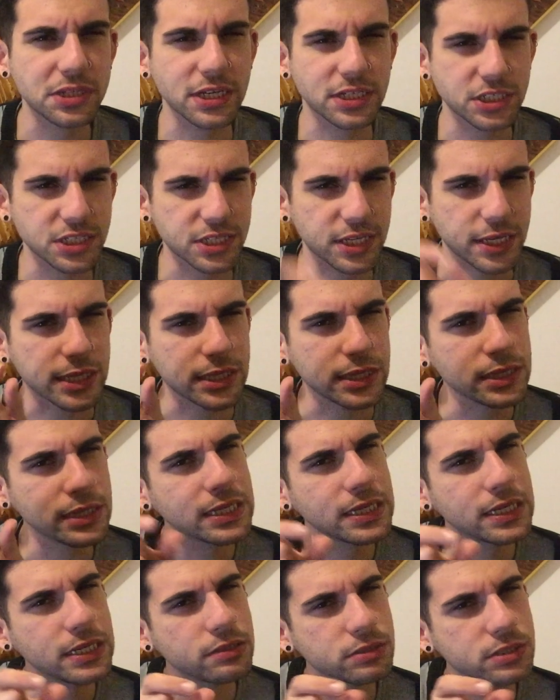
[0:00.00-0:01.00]
take just like a
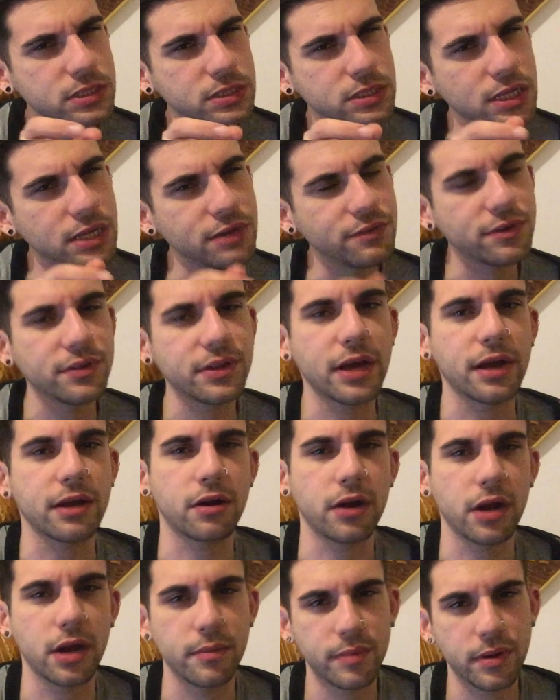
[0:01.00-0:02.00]
little sliver of that
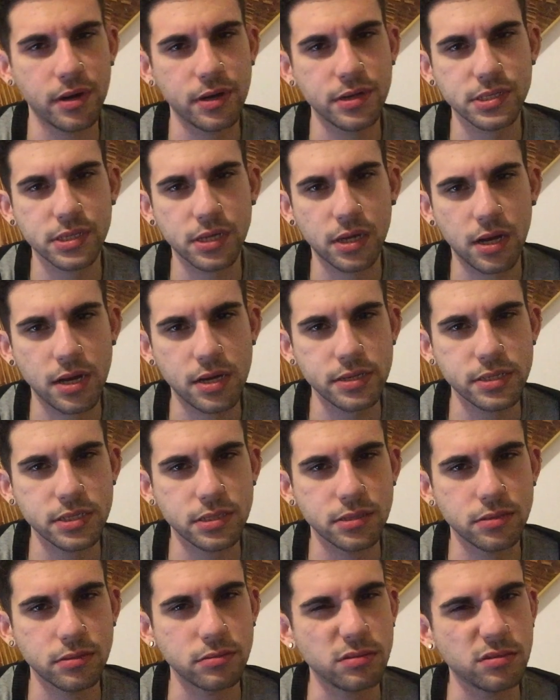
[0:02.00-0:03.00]
cranberry
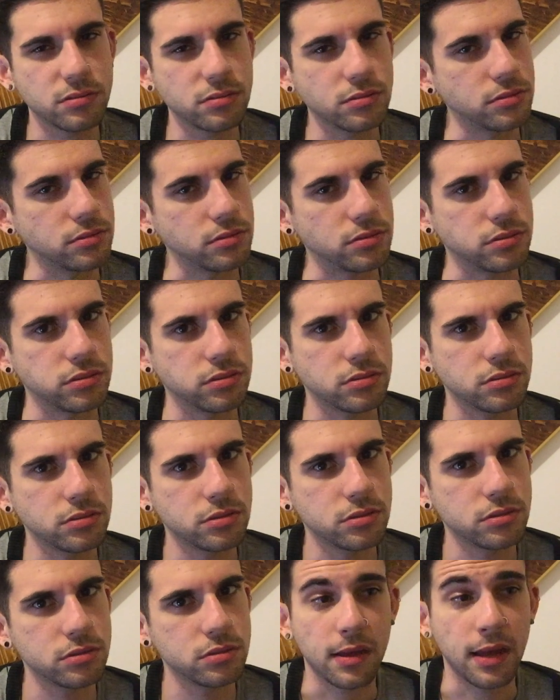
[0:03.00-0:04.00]
sauce, ugh.
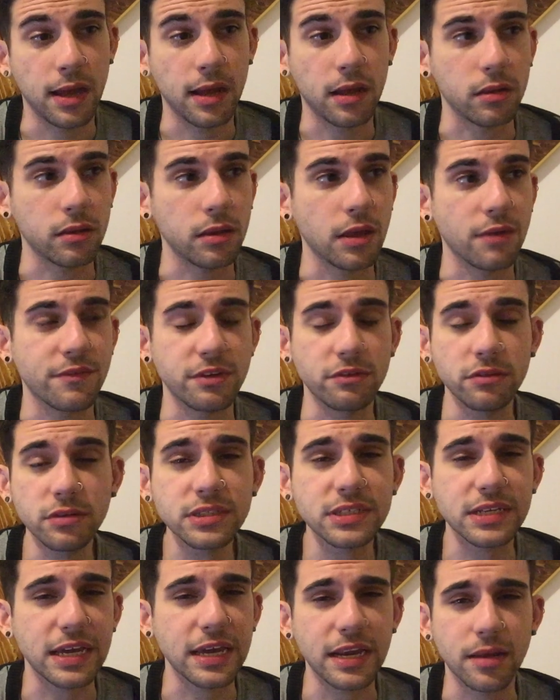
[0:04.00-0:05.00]
Hell, if you
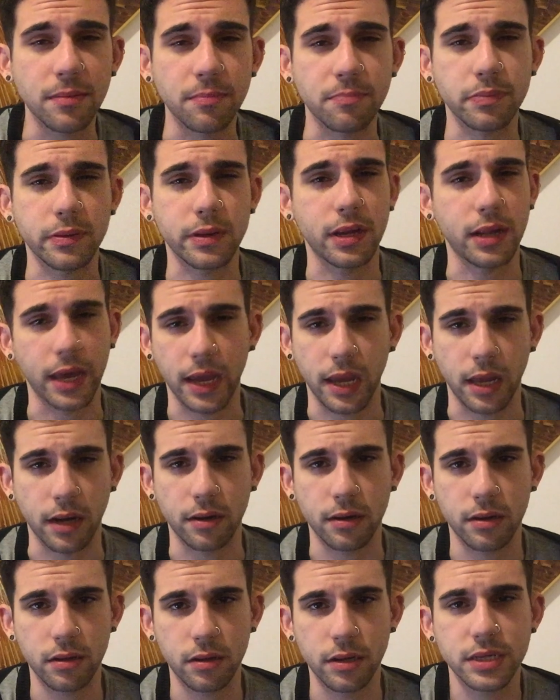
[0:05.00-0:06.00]
just eat it plain,
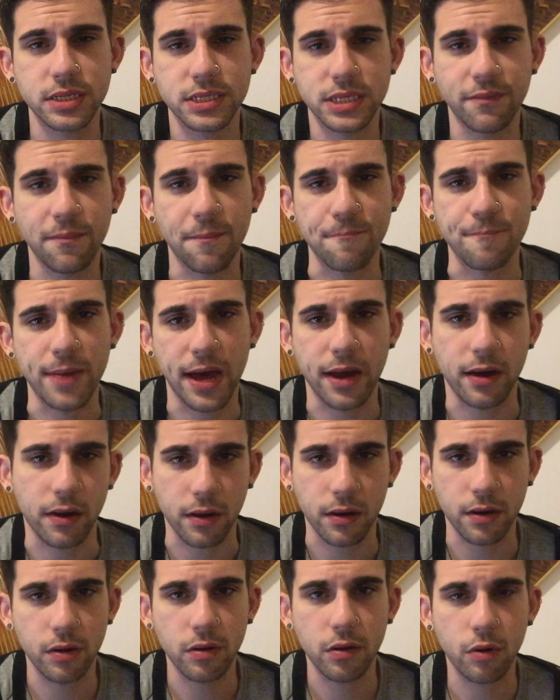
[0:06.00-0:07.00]
it doesn't even matter.
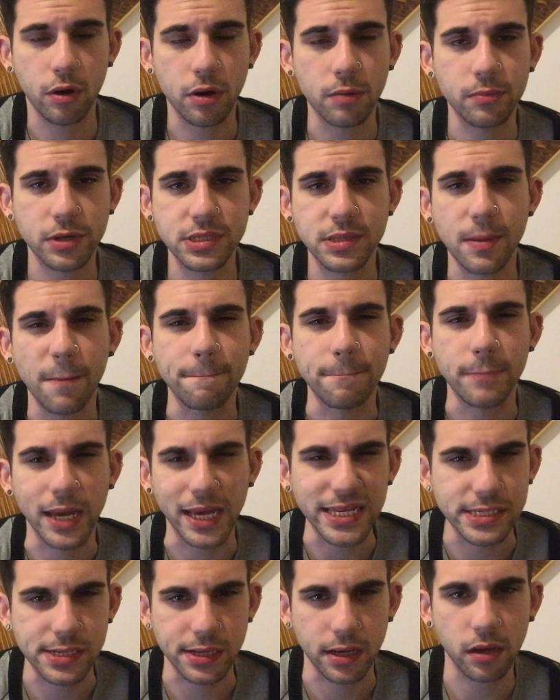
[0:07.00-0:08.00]
Cornbread's
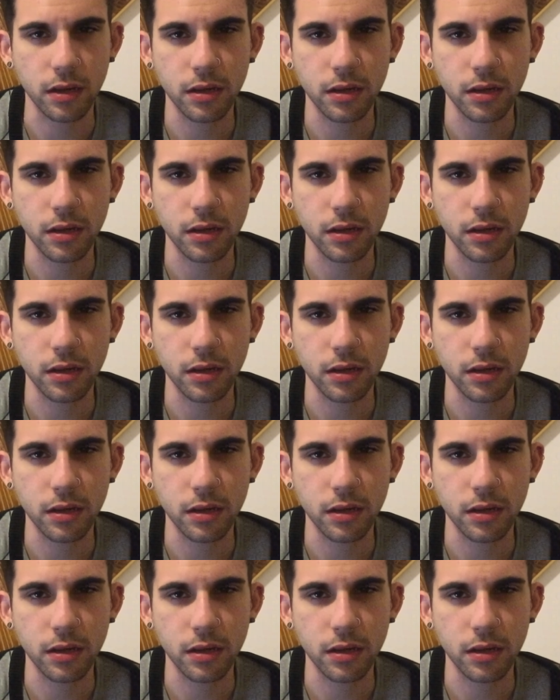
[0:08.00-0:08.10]
amazing.